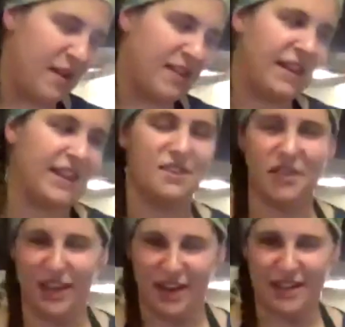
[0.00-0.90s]
I think it's
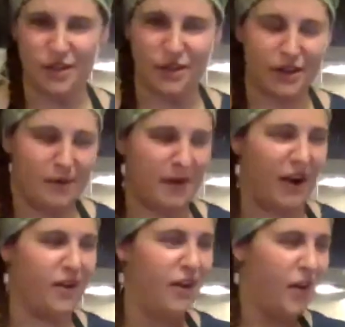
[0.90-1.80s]
really great to learn
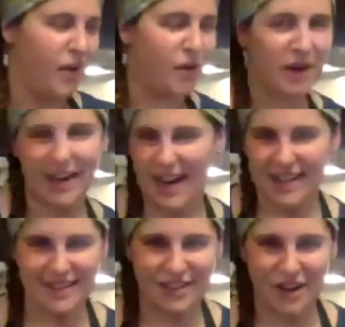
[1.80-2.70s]
about
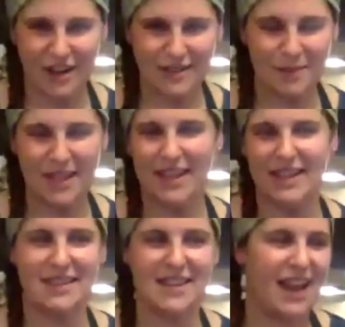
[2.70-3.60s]
organizing
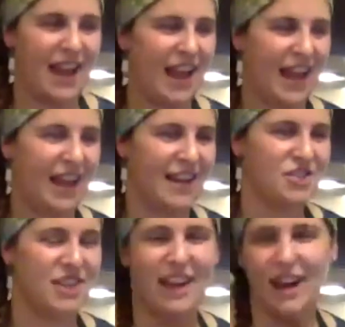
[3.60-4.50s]
recipes and
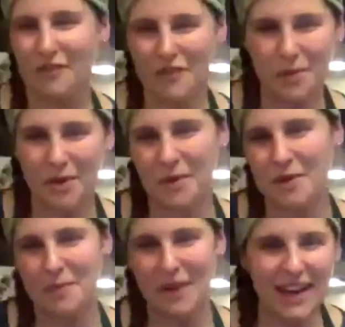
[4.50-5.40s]
just getting comfortable with
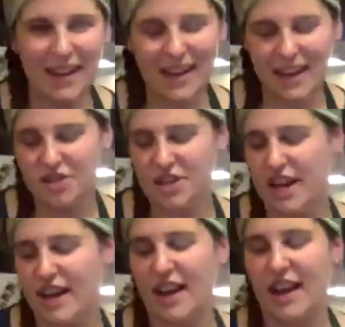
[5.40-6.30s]
being in the kitchen.